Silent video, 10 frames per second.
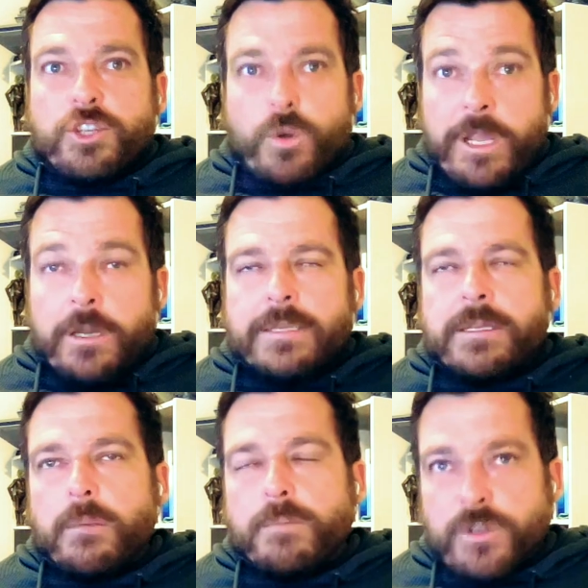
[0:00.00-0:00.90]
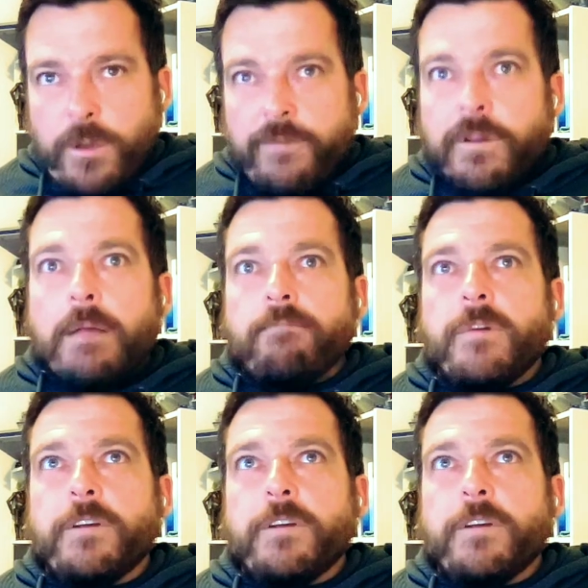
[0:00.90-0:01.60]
joined as an observer